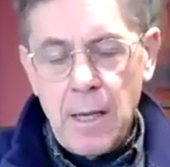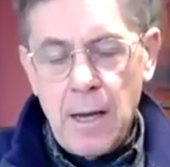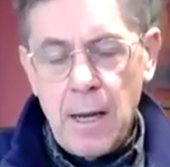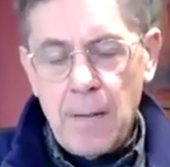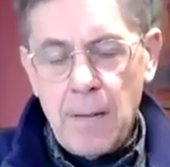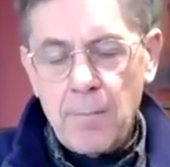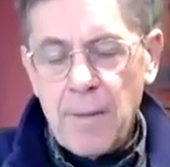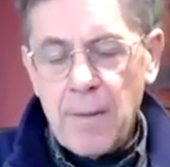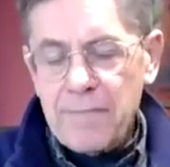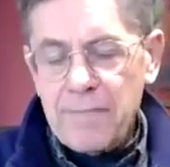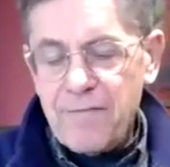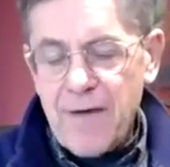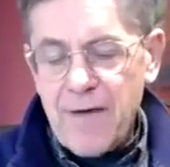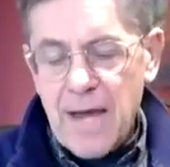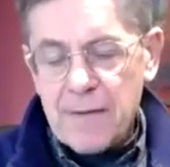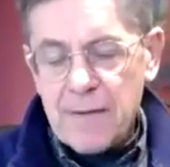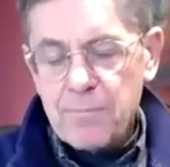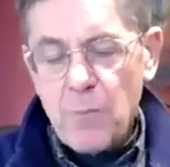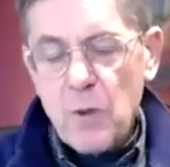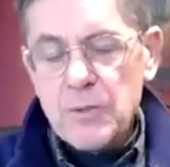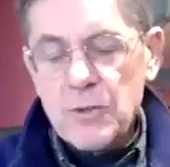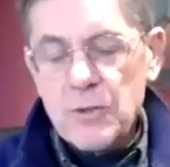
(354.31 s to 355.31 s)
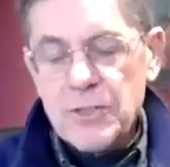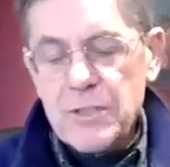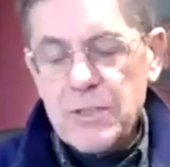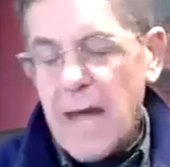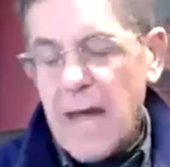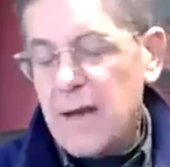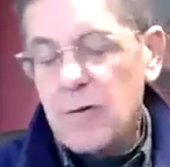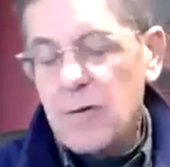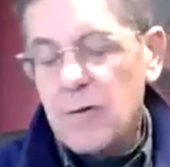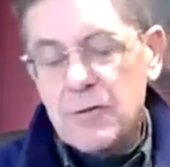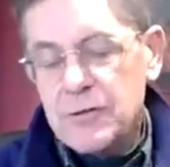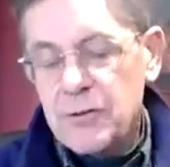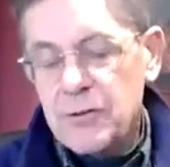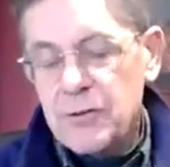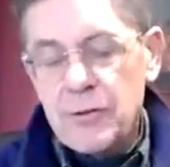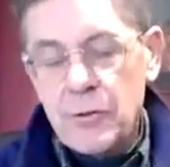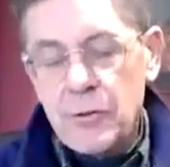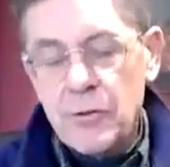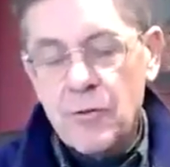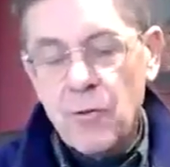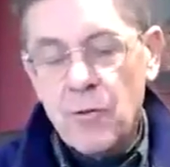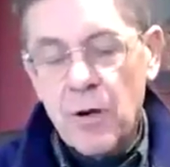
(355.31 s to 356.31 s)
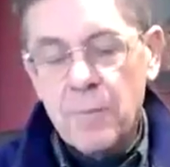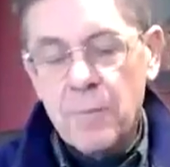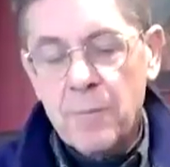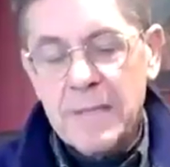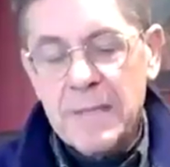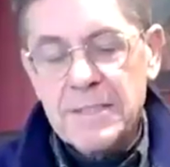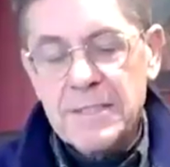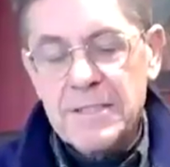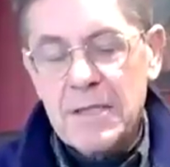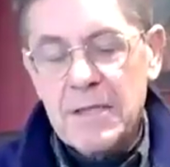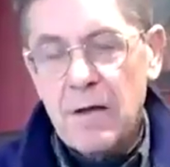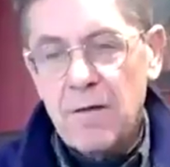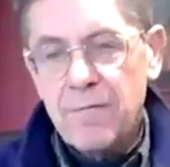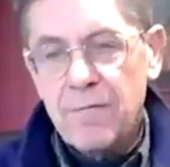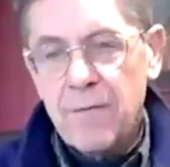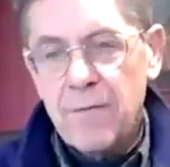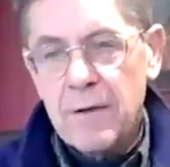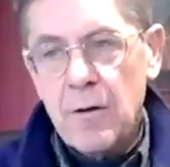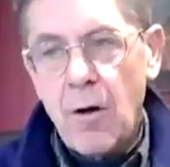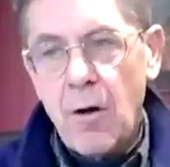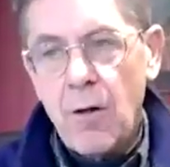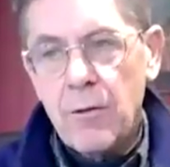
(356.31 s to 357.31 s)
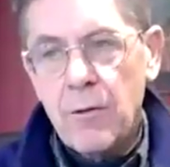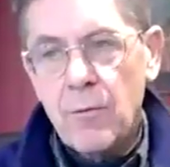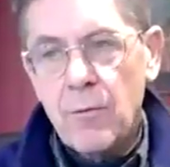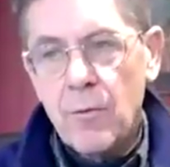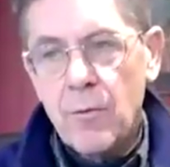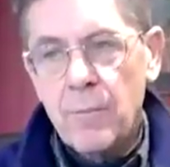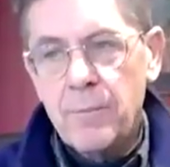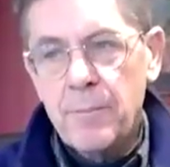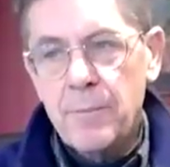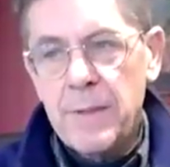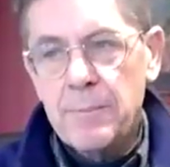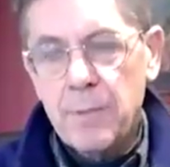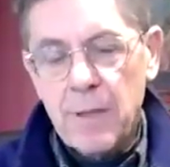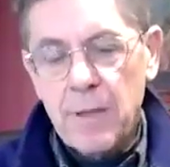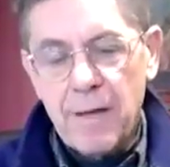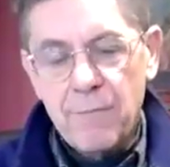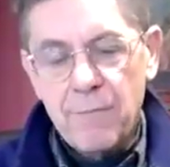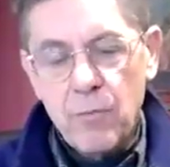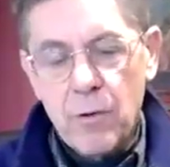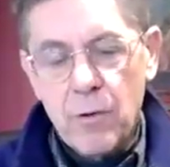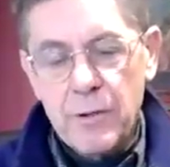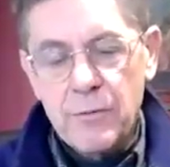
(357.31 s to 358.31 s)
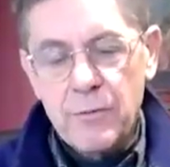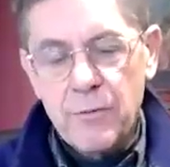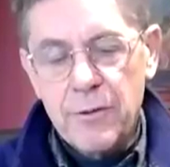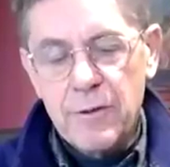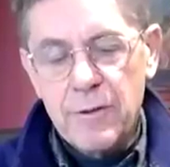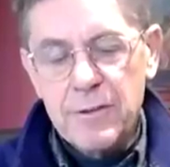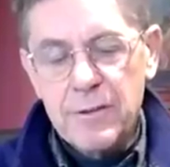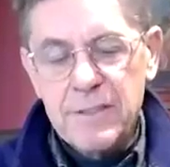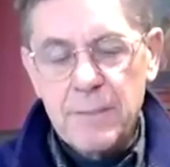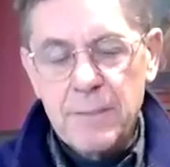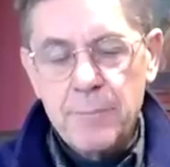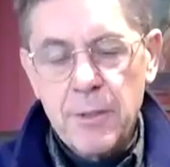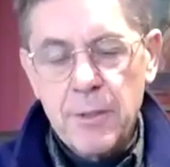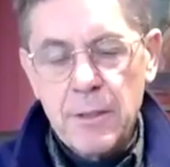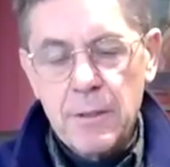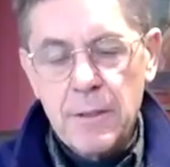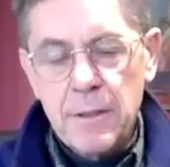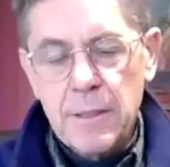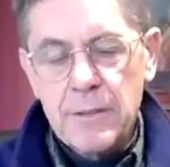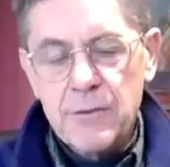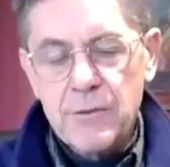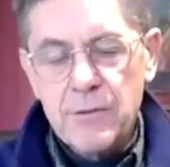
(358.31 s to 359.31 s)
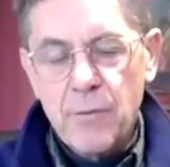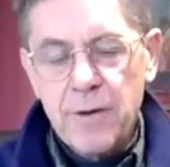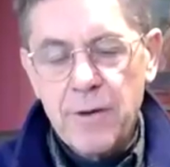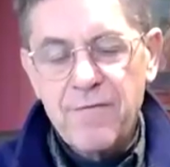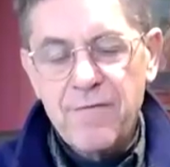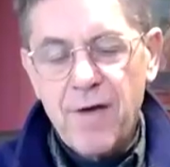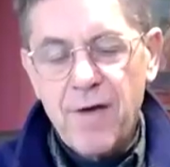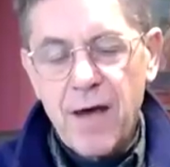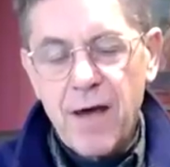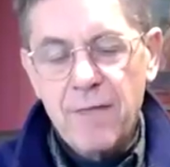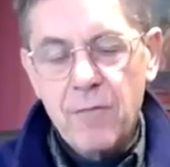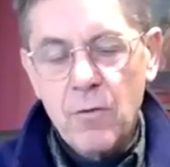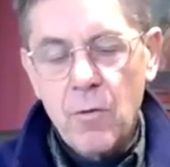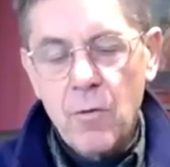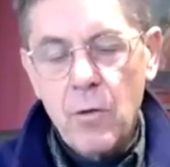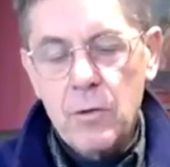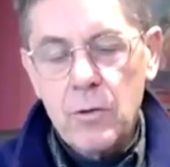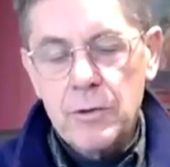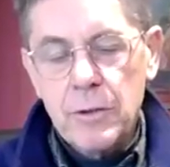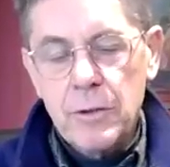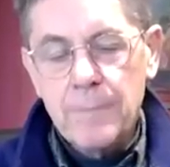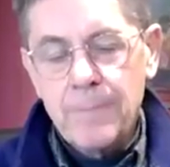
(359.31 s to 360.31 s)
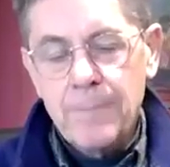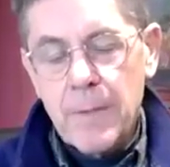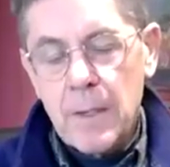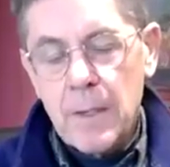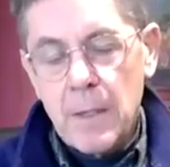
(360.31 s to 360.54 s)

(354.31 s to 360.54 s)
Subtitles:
In fact, I don't do youth work myself, and all the people I've worked with are typically 25 or older.